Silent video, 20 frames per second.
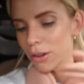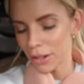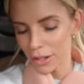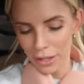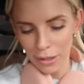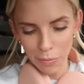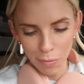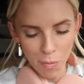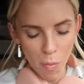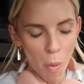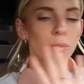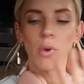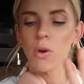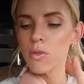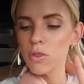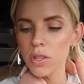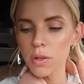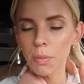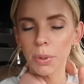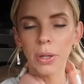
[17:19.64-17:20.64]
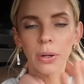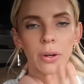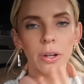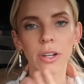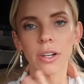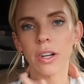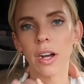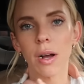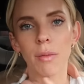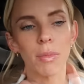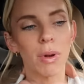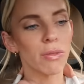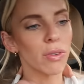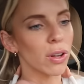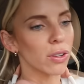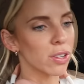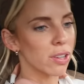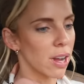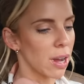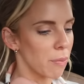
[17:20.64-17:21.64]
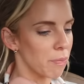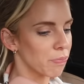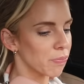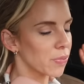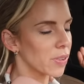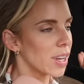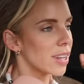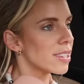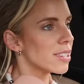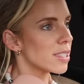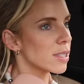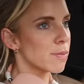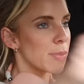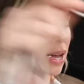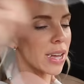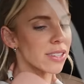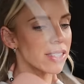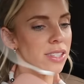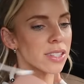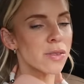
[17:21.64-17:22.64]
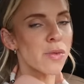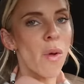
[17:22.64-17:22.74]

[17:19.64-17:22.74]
good. Most superior gum of all time. It is the best.